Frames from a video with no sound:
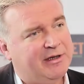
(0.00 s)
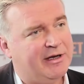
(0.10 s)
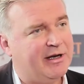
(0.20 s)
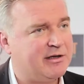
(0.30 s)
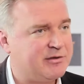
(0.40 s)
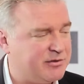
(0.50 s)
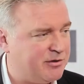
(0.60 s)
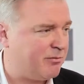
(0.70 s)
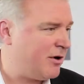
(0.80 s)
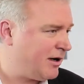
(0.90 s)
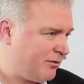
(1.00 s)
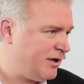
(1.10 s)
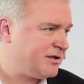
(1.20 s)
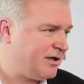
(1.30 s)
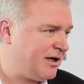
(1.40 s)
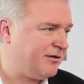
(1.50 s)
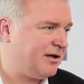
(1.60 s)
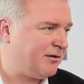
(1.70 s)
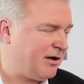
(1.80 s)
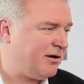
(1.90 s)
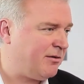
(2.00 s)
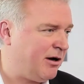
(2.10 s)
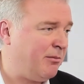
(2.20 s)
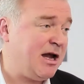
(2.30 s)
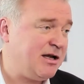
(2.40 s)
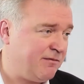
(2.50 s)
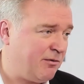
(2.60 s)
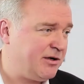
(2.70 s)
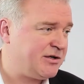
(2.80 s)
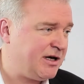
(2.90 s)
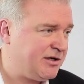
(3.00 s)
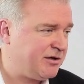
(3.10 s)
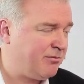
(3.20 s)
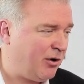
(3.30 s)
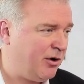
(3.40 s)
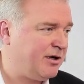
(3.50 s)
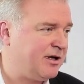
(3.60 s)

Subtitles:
in answer to your prior question, I think our main differentiation point,